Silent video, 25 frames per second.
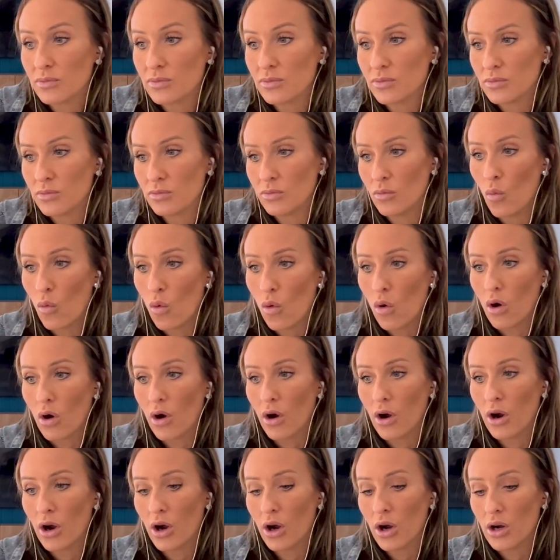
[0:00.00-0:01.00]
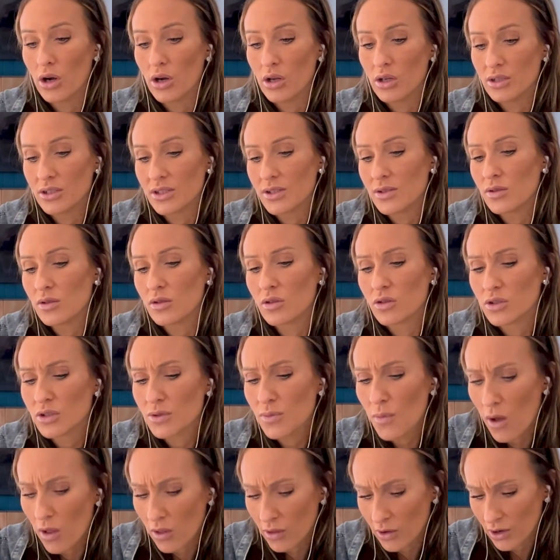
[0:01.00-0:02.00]
more or
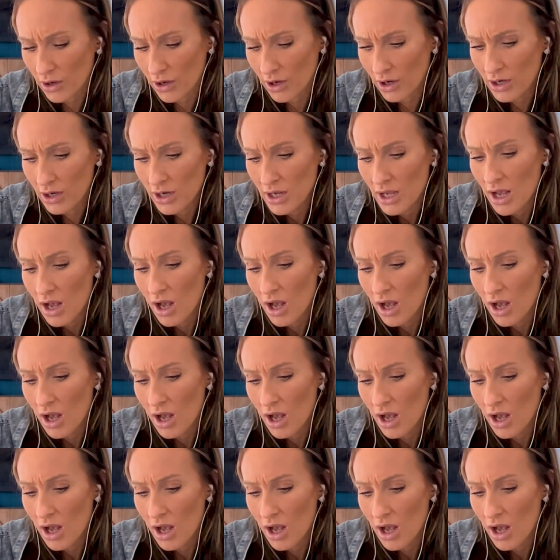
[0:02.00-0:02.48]
smaller